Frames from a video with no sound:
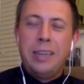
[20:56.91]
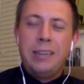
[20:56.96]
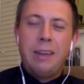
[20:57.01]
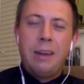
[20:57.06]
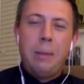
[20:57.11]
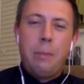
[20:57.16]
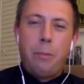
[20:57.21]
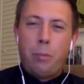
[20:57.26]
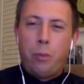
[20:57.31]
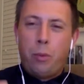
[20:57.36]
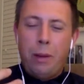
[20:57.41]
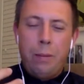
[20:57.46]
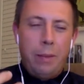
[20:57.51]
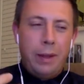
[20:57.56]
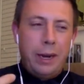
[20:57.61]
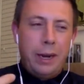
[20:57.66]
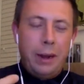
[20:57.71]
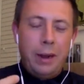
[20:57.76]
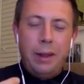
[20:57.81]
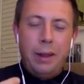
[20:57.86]
He's got
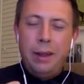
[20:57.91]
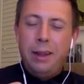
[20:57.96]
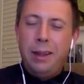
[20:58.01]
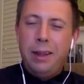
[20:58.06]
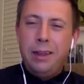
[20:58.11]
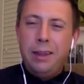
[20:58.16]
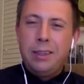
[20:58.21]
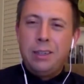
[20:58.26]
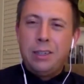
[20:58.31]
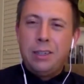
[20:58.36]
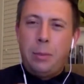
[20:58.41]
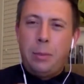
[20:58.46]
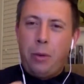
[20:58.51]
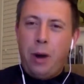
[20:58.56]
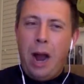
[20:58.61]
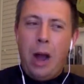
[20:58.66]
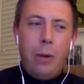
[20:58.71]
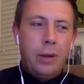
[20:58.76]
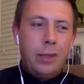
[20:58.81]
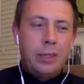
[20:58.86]
just a
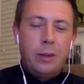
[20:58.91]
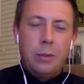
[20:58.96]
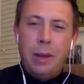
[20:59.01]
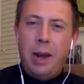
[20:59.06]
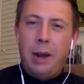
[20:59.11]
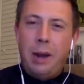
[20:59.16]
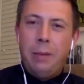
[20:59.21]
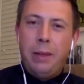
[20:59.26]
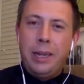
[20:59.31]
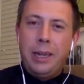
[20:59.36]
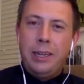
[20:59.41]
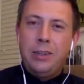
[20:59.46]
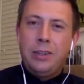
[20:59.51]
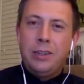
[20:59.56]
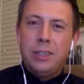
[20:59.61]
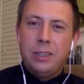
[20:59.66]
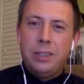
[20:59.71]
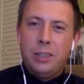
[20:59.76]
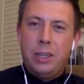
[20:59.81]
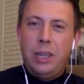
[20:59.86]
prowess about him. Like
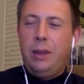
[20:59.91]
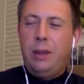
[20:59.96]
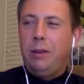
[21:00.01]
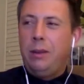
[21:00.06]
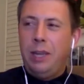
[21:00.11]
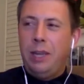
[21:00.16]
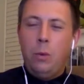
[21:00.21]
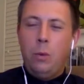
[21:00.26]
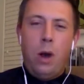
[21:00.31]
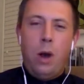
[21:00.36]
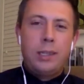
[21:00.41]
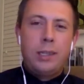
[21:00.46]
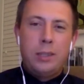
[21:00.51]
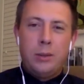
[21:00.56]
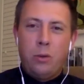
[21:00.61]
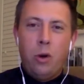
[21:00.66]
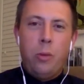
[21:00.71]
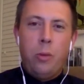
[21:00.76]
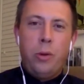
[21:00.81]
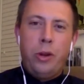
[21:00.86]
he walks
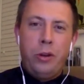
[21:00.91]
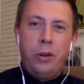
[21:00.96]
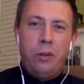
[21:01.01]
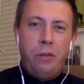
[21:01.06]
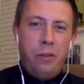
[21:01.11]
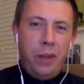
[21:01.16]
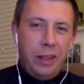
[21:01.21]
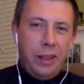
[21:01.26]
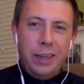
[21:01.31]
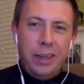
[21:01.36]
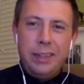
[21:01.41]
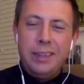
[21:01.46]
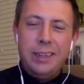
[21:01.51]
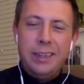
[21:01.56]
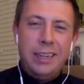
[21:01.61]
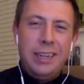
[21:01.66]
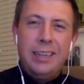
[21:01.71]
in the room and you can feel it.